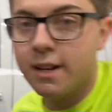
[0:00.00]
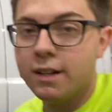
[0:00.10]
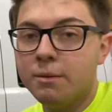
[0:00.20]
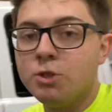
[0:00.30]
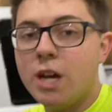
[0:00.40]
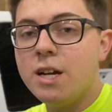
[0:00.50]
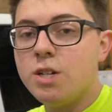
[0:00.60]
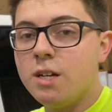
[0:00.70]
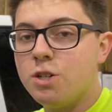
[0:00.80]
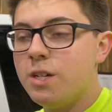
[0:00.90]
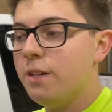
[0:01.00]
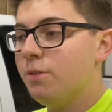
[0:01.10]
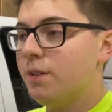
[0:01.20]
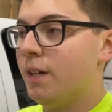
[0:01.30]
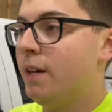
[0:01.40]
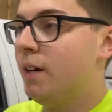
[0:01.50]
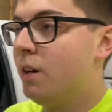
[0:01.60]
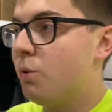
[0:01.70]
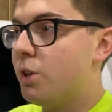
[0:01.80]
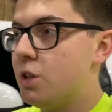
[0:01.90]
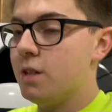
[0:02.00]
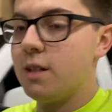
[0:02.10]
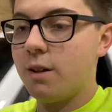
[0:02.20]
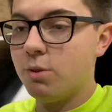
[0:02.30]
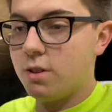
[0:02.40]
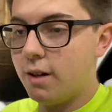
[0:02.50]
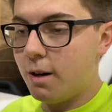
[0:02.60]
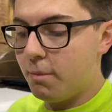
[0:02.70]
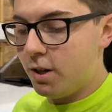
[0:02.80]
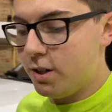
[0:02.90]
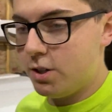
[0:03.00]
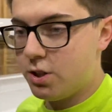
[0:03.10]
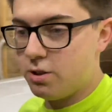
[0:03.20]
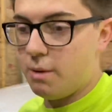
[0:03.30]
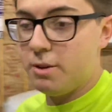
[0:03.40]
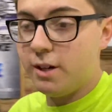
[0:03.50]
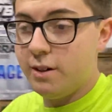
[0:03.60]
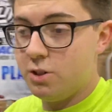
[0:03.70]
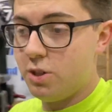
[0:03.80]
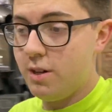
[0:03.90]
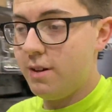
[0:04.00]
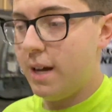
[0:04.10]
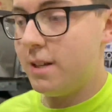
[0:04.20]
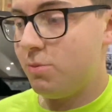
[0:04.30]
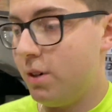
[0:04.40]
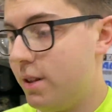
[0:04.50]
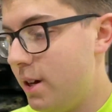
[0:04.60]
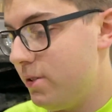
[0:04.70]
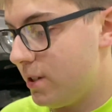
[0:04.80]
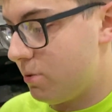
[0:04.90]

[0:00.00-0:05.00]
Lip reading: JHS Shield, which is like what's on our merch. So I'm gonna go ahead and show you guys one of those as